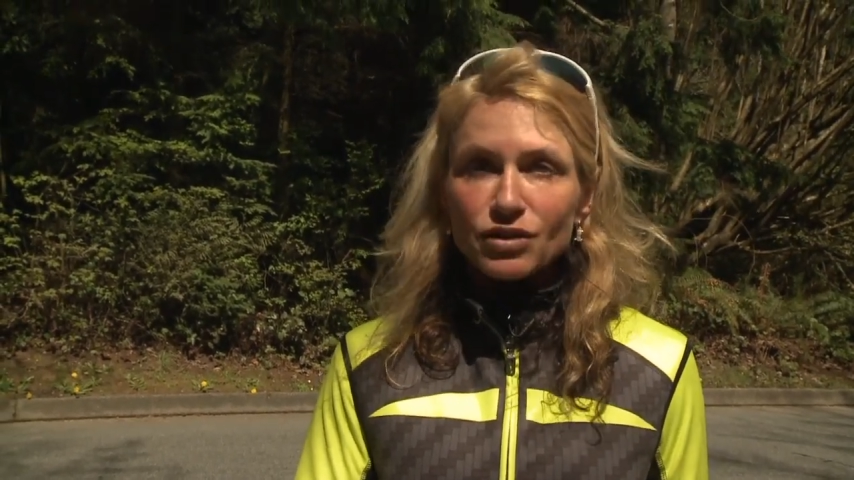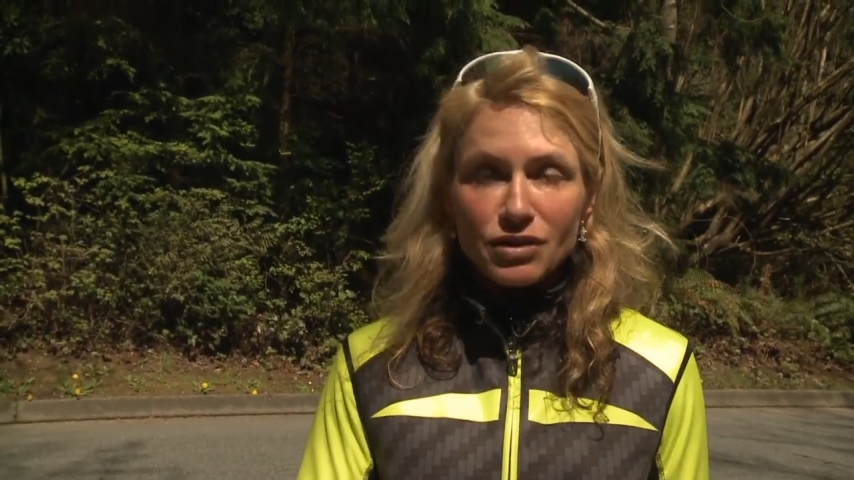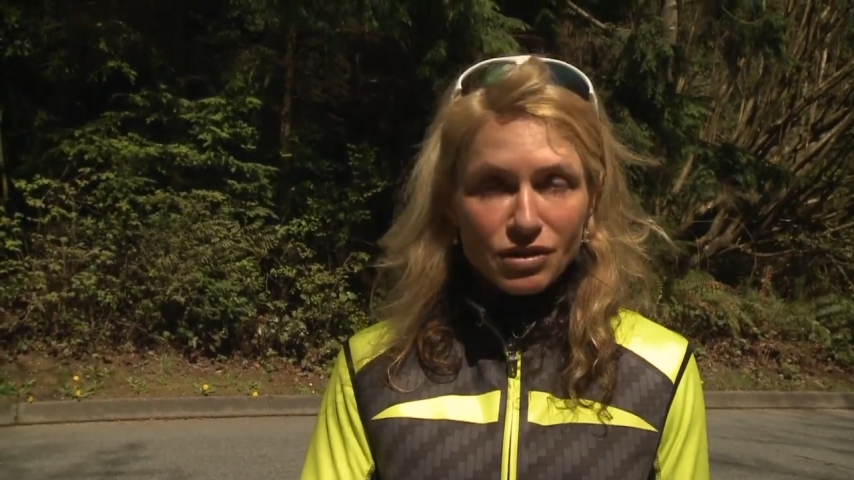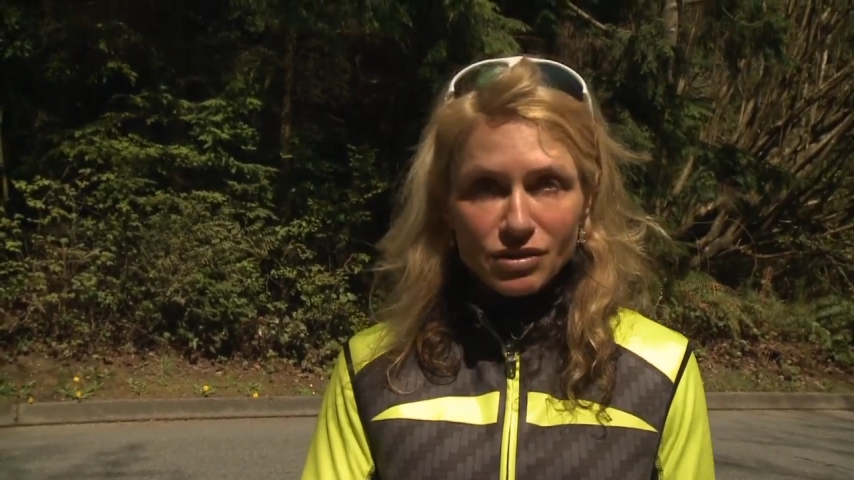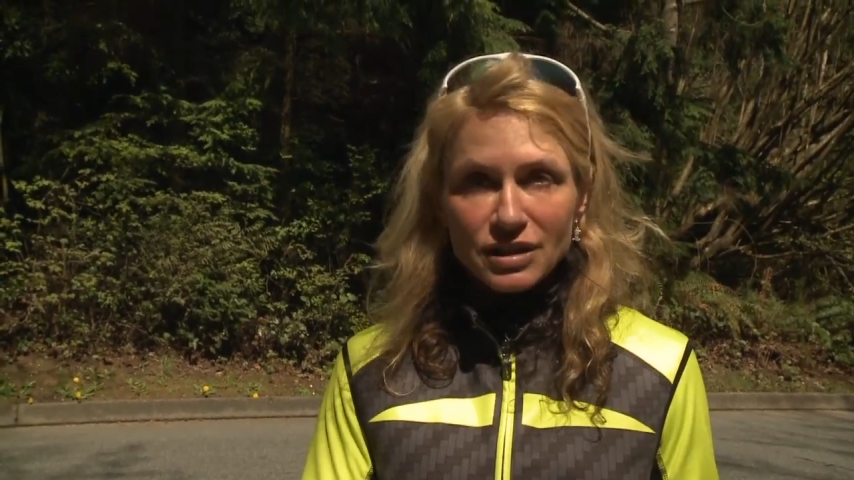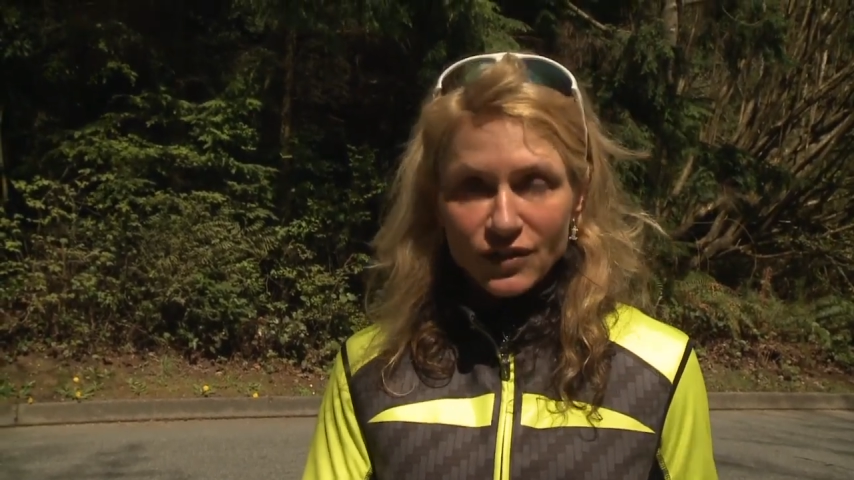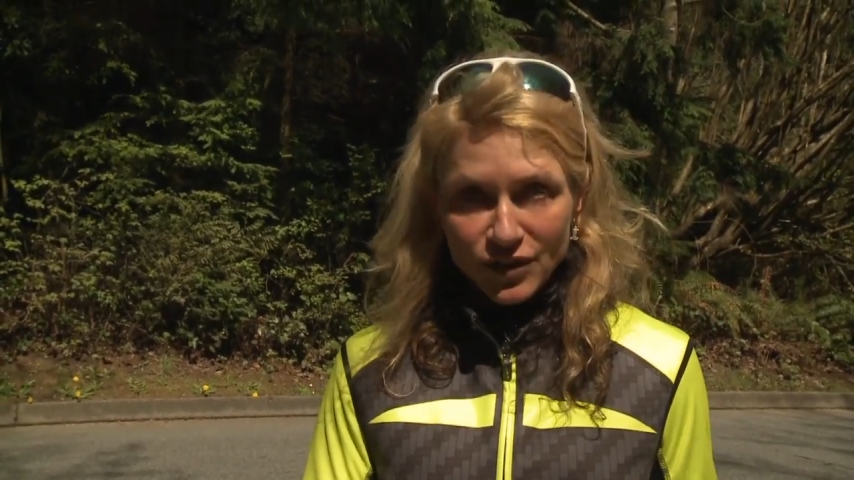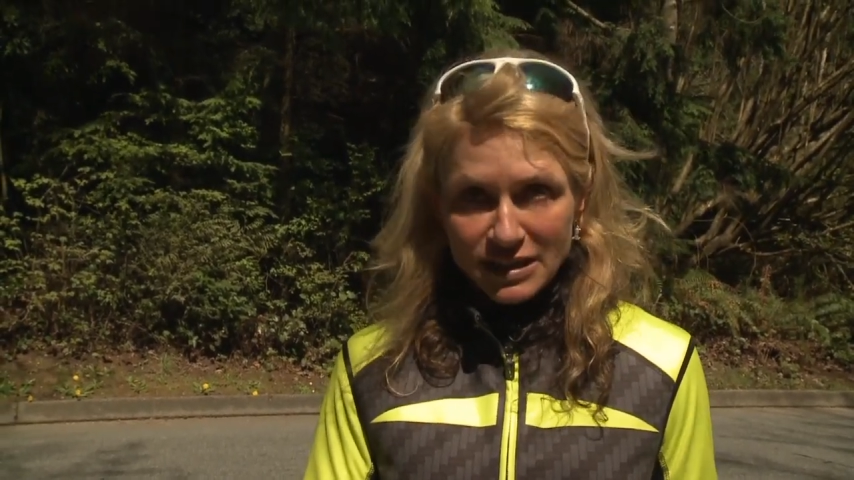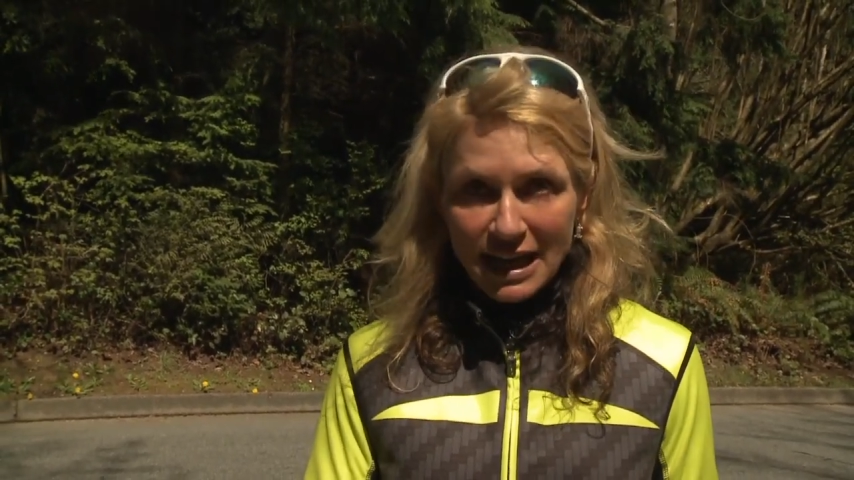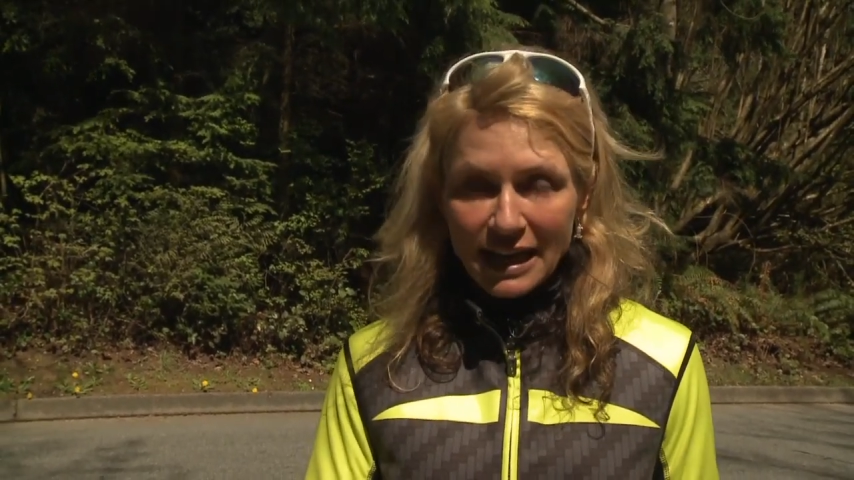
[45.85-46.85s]
or the uses for
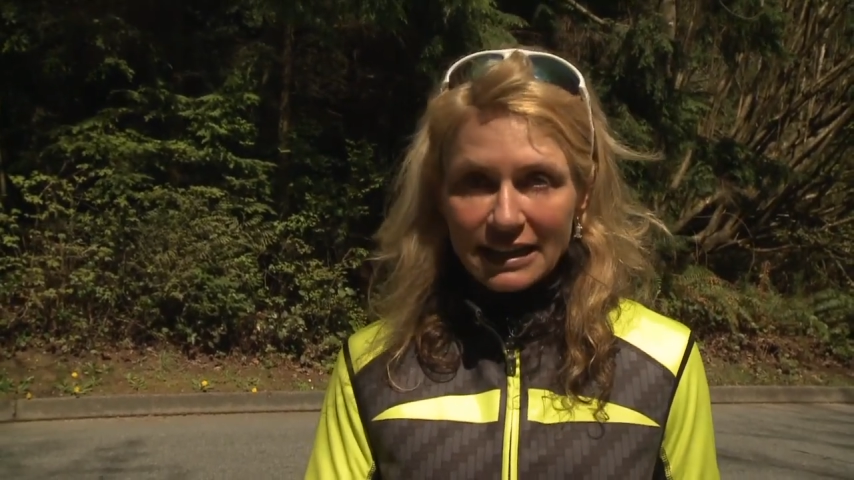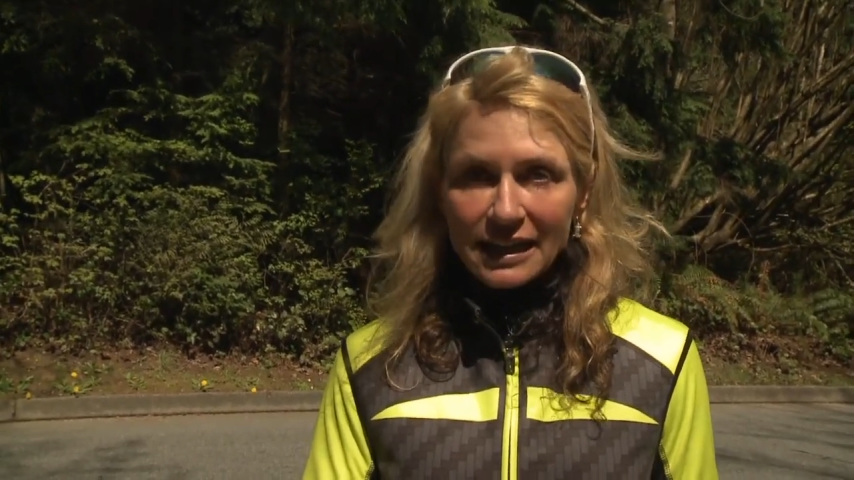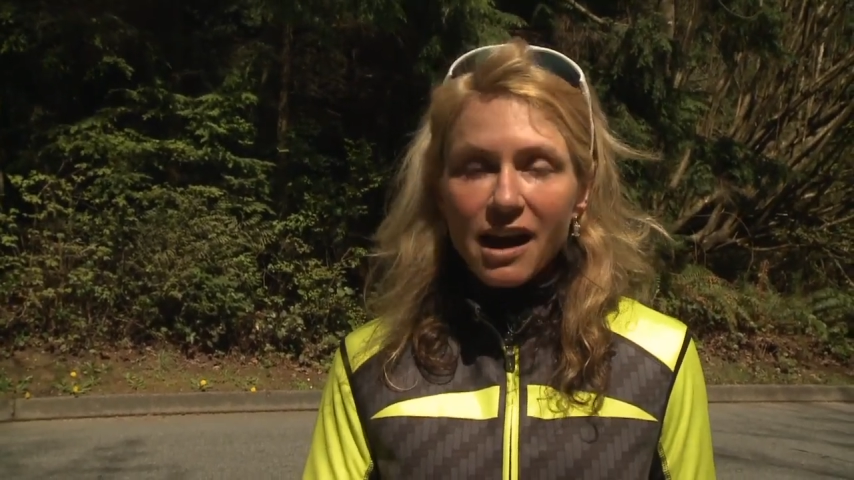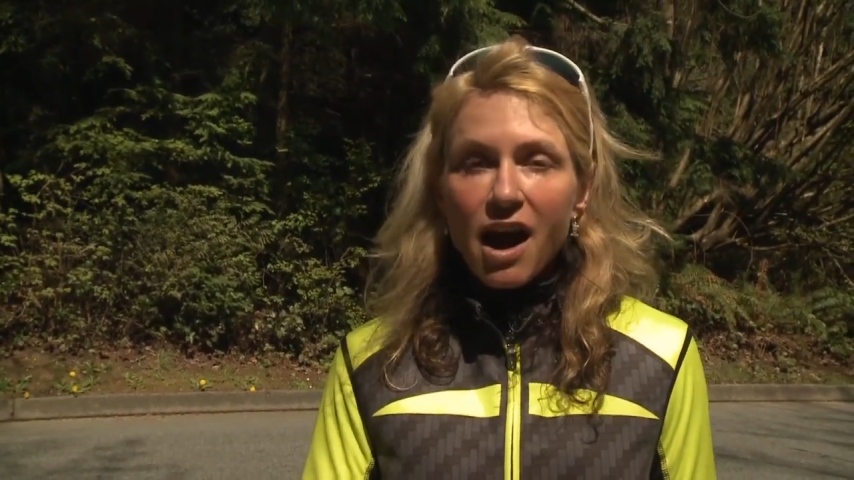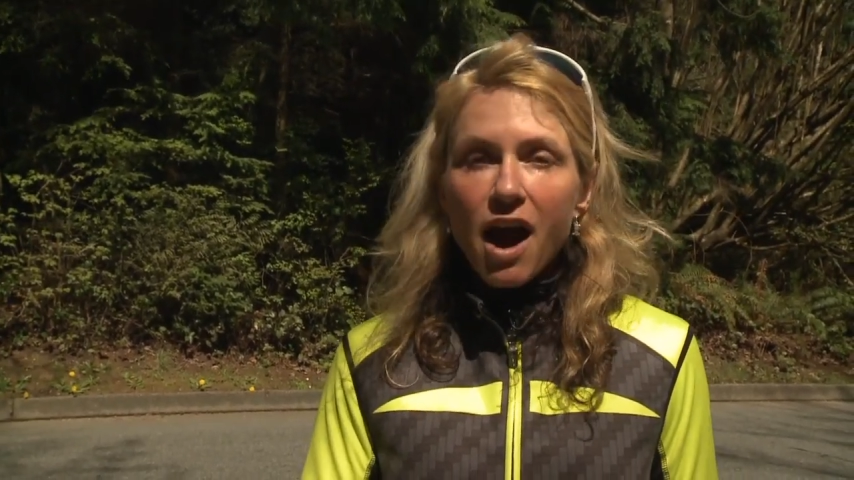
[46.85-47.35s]
standing,